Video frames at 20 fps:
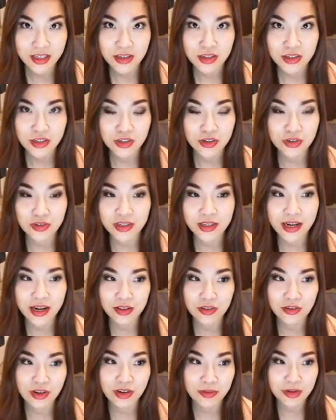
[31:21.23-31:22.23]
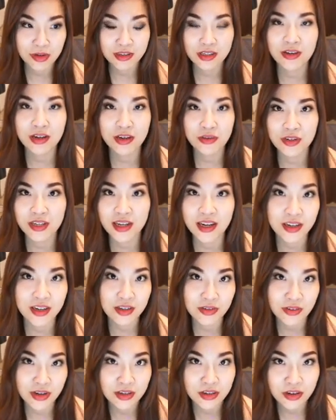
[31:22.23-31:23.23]
Do you think I look at myself every day?
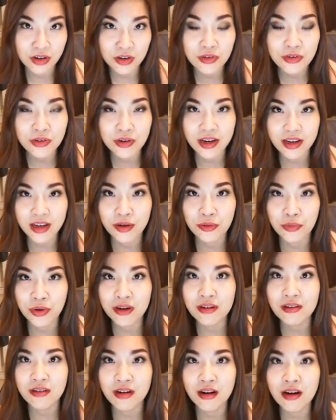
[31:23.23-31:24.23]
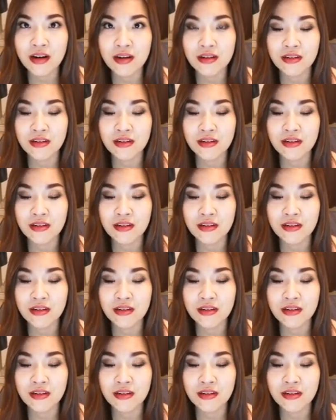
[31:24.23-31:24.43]
Do I know I gain weight or not?